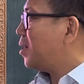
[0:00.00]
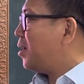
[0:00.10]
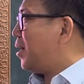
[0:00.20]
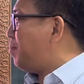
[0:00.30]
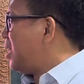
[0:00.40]

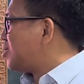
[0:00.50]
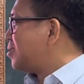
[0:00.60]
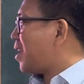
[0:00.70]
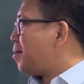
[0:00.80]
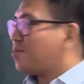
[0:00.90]
And based on
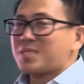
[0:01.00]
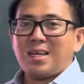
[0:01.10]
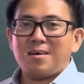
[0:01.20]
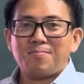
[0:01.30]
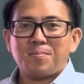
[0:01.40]
type of
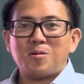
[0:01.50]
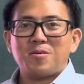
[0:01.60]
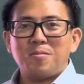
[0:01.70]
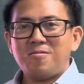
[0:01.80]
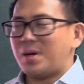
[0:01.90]
slip or
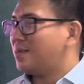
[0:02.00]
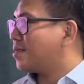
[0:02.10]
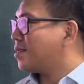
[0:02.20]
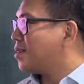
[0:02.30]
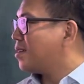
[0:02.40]
movement,
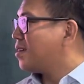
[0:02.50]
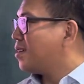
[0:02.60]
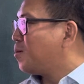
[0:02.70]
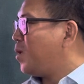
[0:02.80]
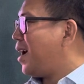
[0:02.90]

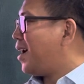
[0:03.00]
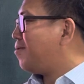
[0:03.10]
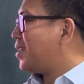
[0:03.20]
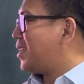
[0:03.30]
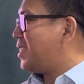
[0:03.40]
we
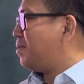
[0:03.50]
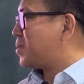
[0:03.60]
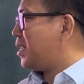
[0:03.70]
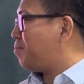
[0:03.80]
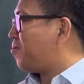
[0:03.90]
have a dip
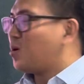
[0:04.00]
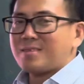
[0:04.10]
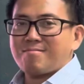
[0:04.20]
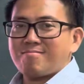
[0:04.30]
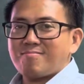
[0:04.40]
slip fault,